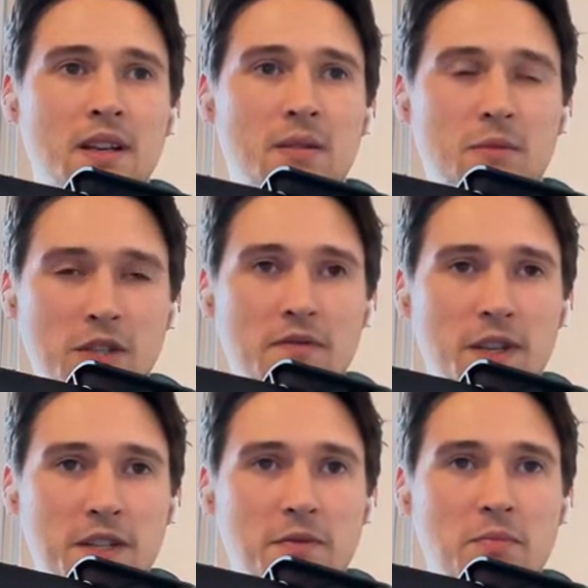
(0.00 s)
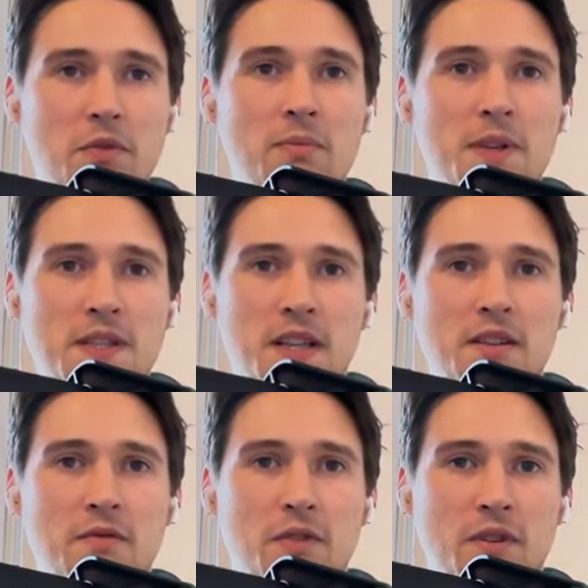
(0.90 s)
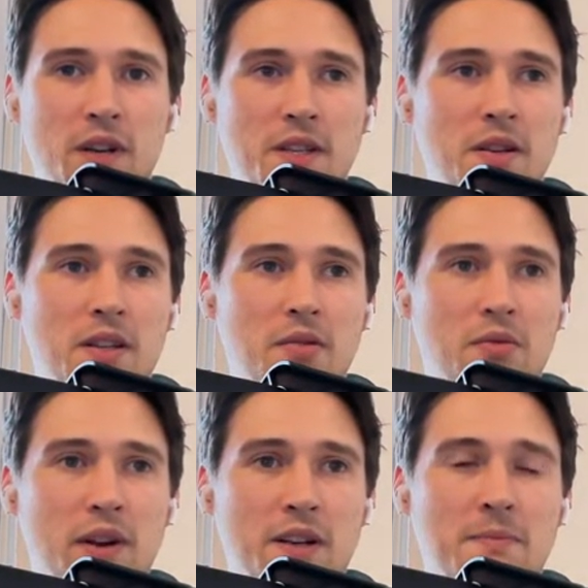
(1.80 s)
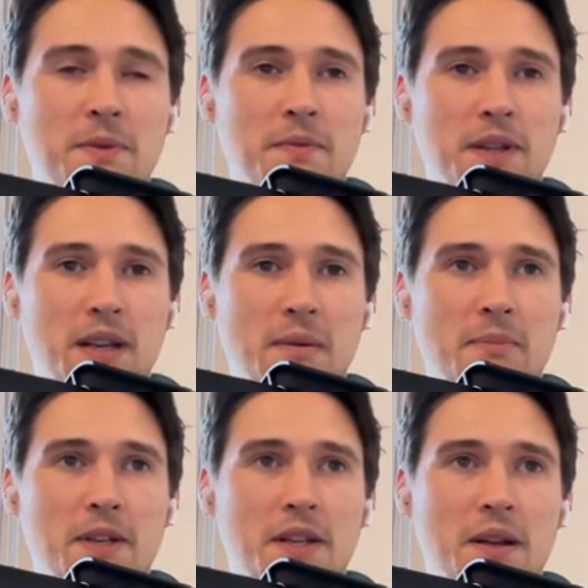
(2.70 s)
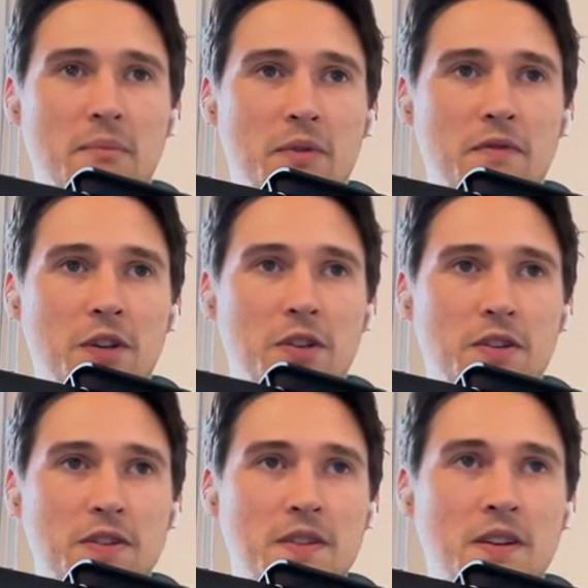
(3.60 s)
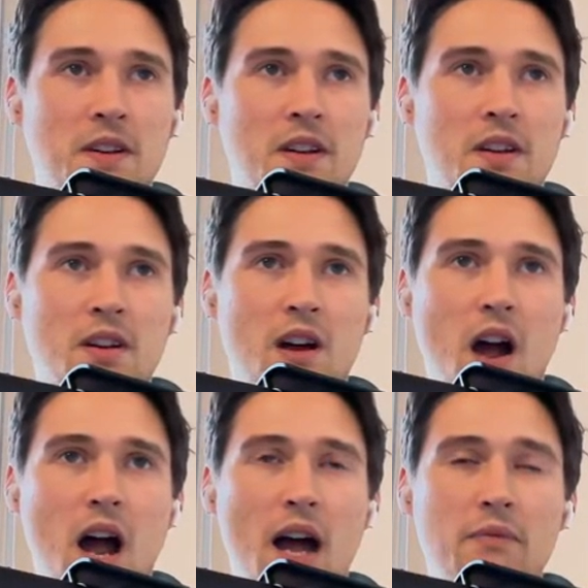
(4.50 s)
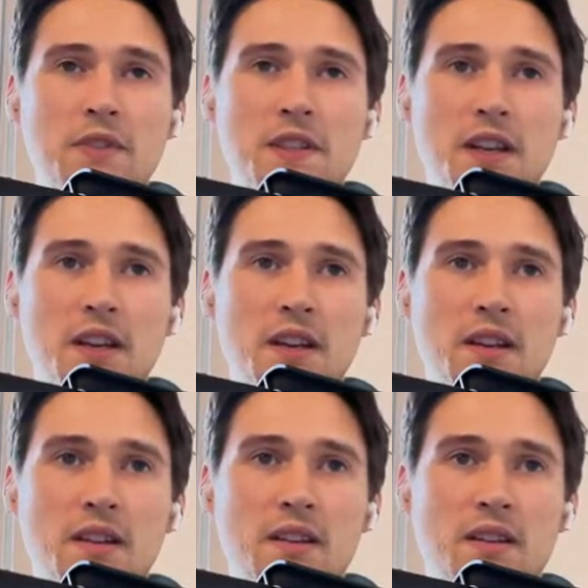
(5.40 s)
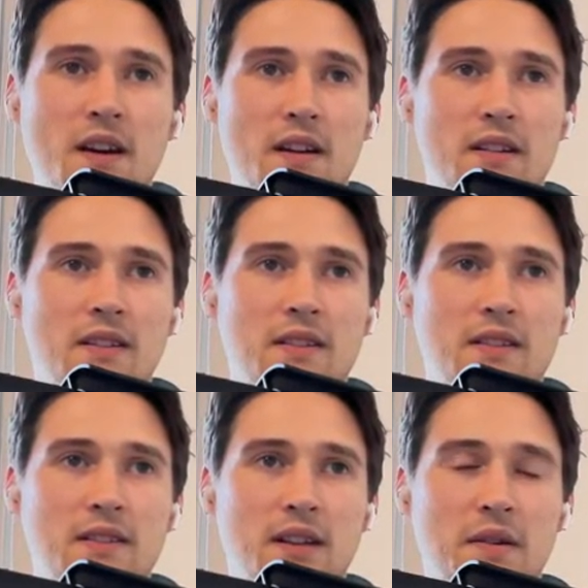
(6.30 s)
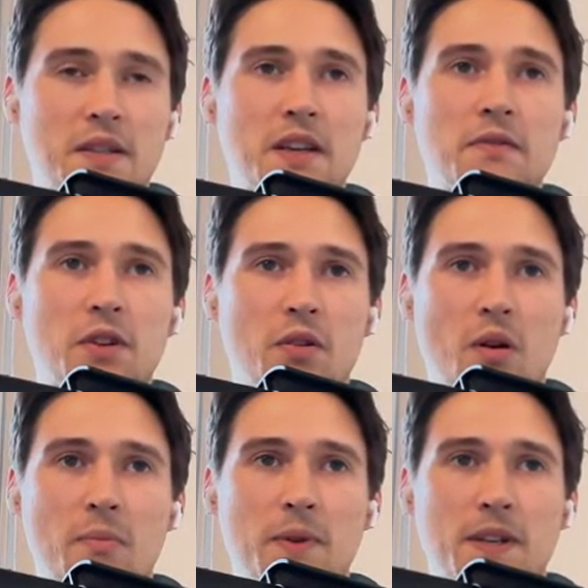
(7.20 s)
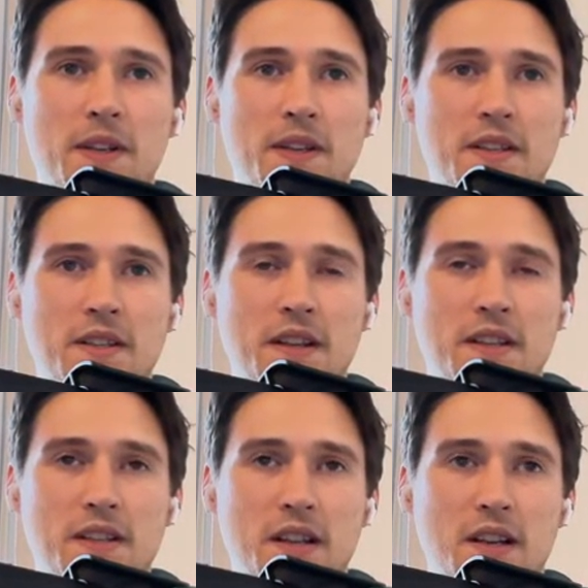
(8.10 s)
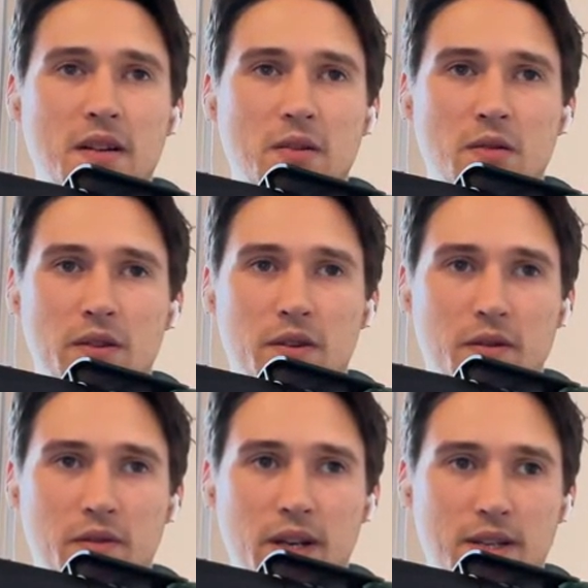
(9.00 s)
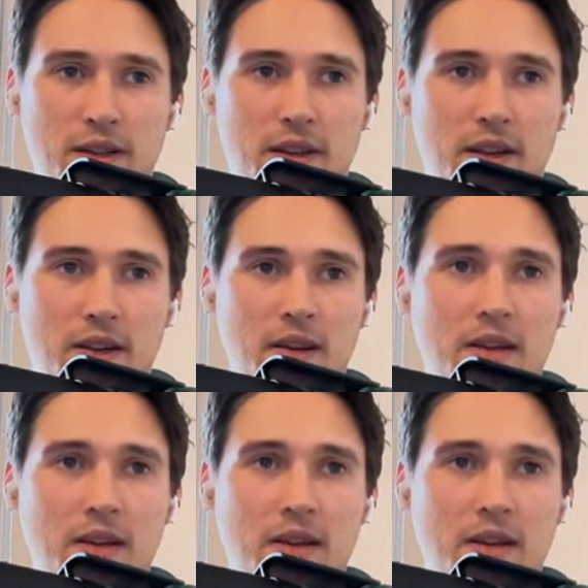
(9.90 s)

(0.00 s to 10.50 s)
Most of us would probably settle for a graduate who ranks between competent and proficient. I would say yeah. I would say if you're competent, this that's like a good already thing.